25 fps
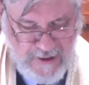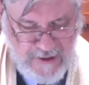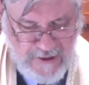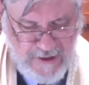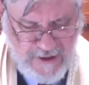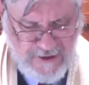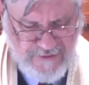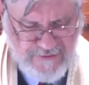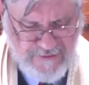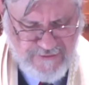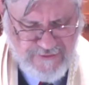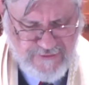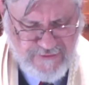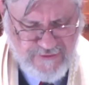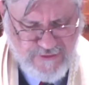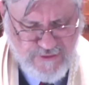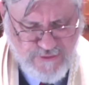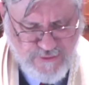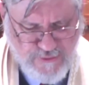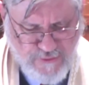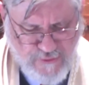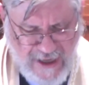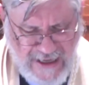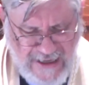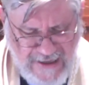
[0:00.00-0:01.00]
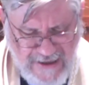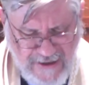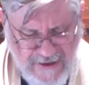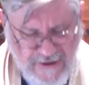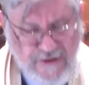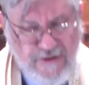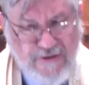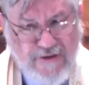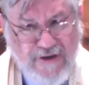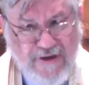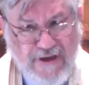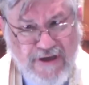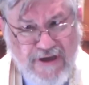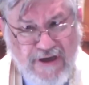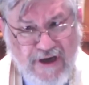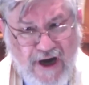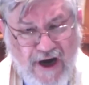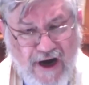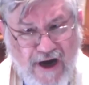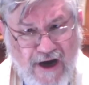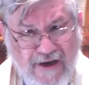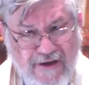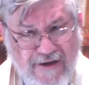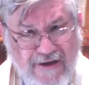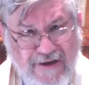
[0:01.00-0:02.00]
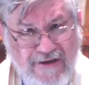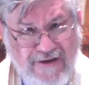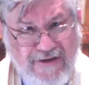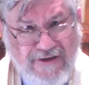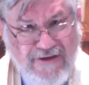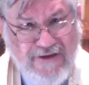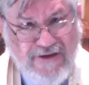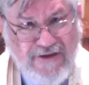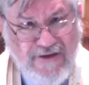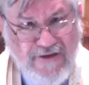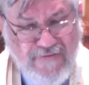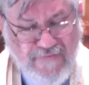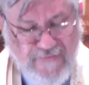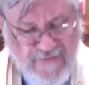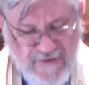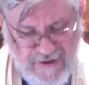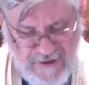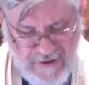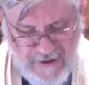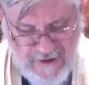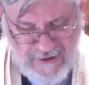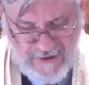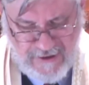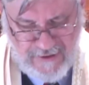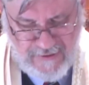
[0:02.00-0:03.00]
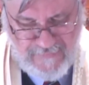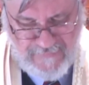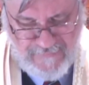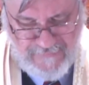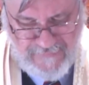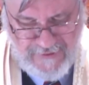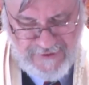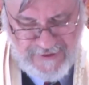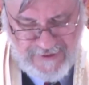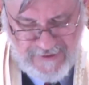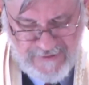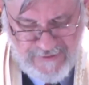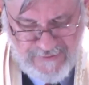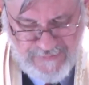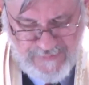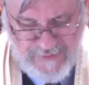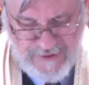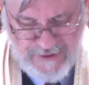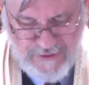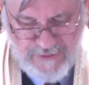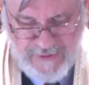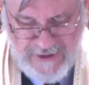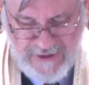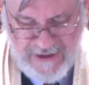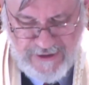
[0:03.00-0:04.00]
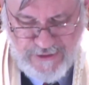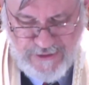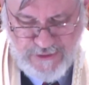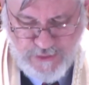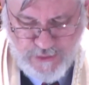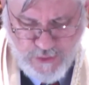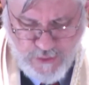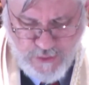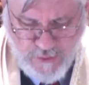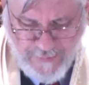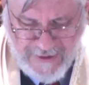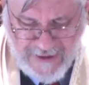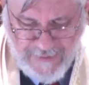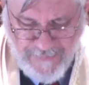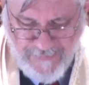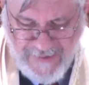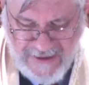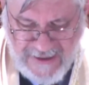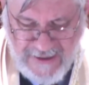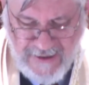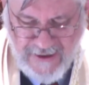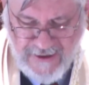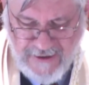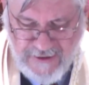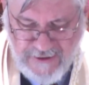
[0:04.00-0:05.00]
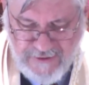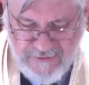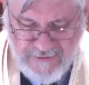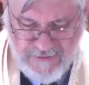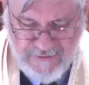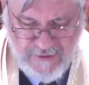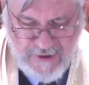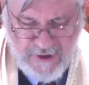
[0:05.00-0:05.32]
a strangely uneven conflict between human beings